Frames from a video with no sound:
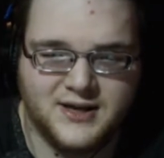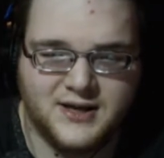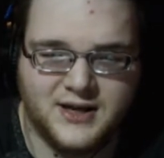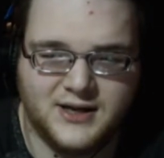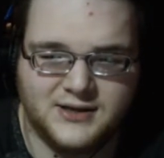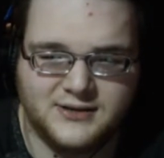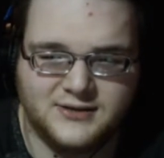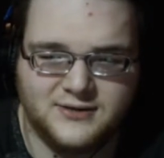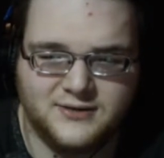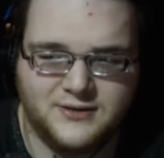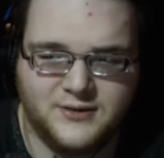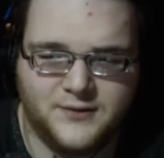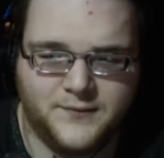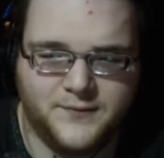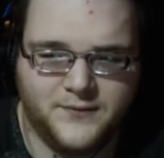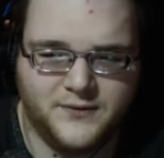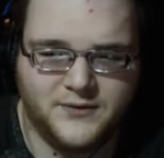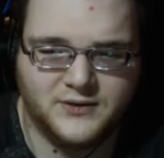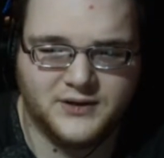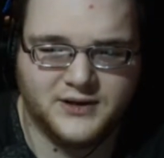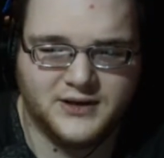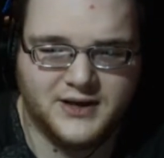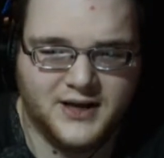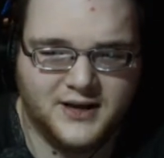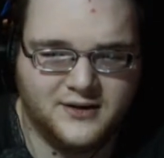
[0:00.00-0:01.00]
It looked
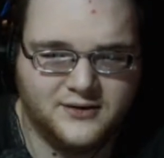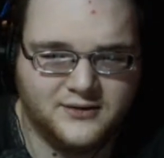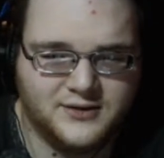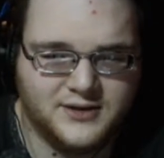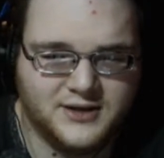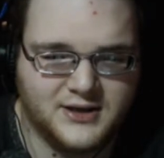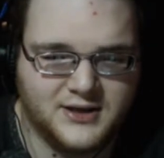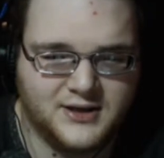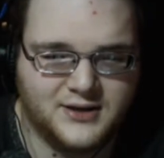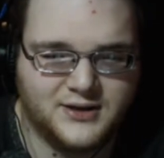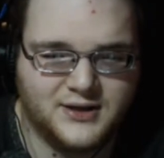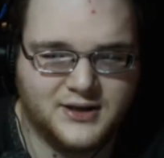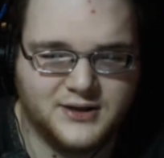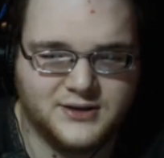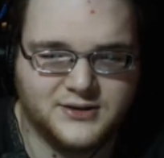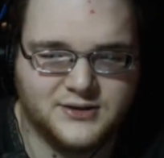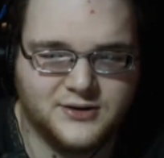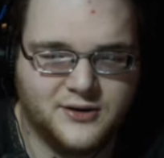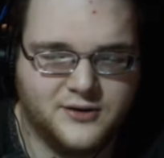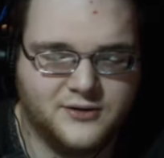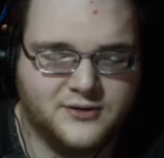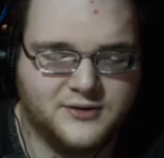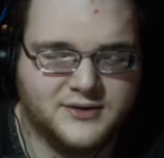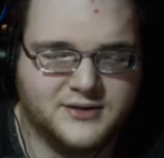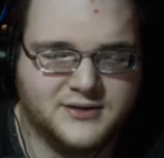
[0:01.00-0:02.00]
full and healthy, the
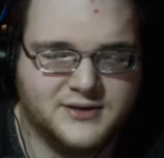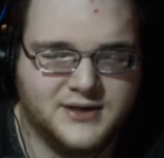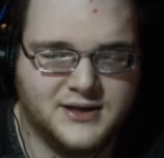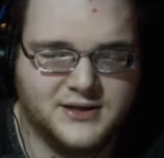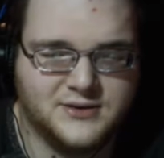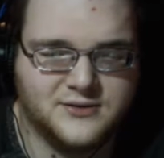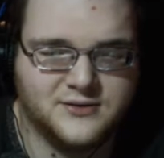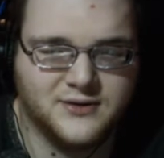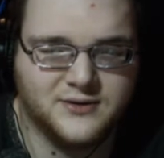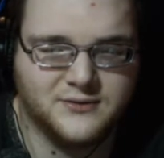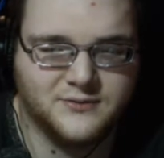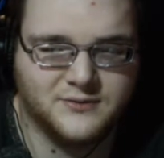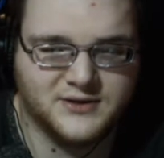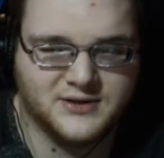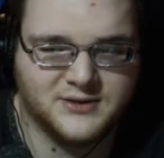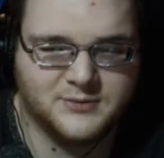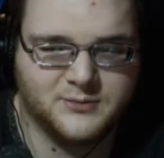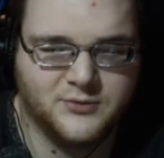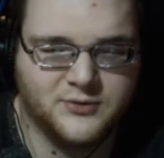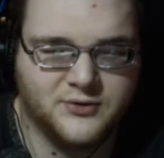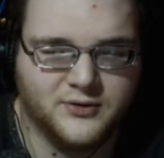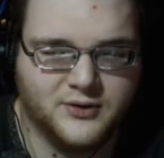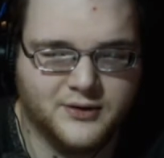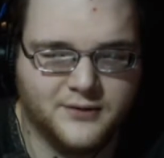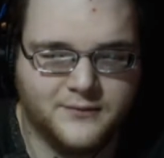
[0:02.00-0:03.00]
eternal century once
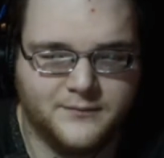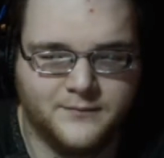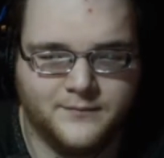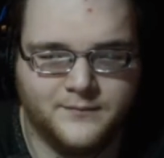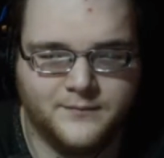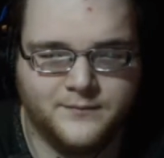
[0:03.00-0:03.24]
more.